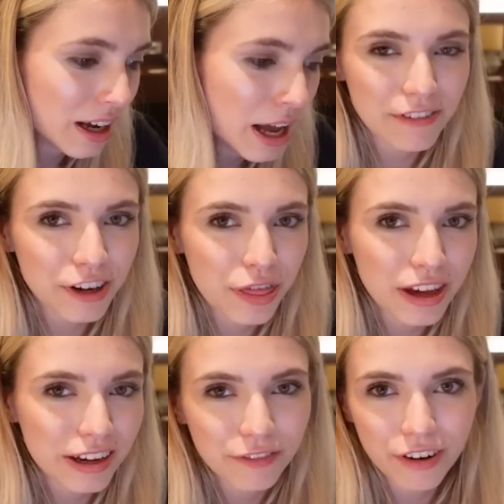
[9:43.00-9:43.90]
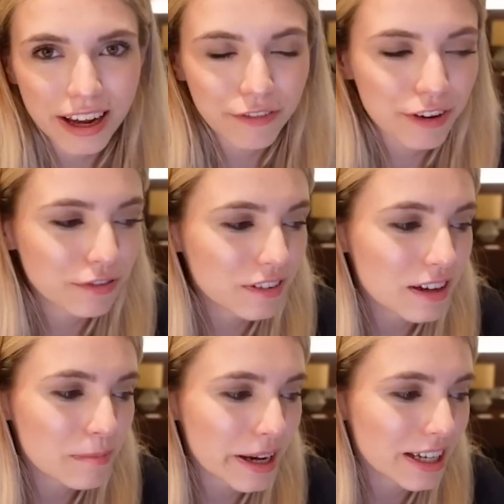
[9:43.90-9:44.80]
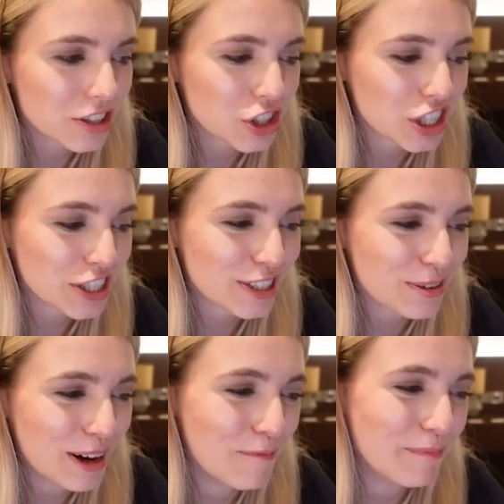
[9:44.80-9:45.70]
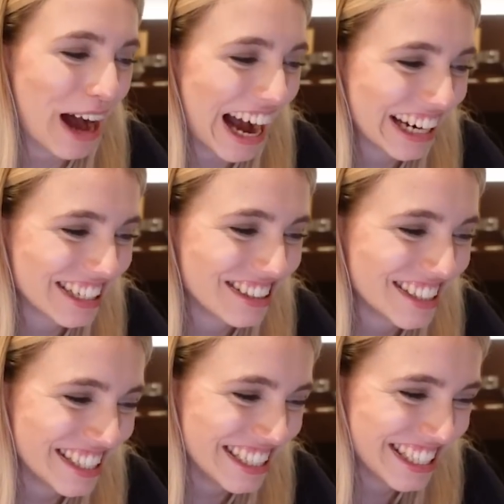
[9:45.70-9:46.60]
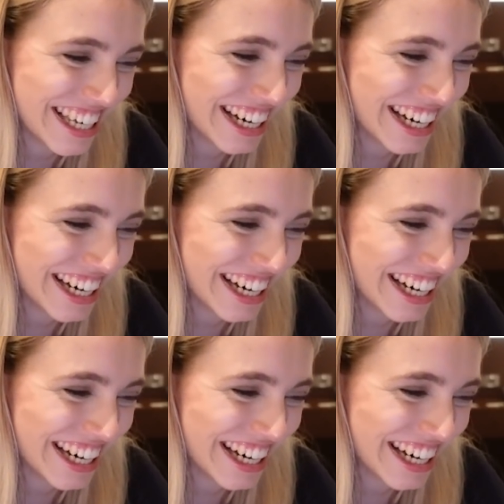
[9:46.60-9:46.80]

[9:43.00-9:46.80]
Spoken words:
And after thinking for like 15 minutes, she just went back to c6.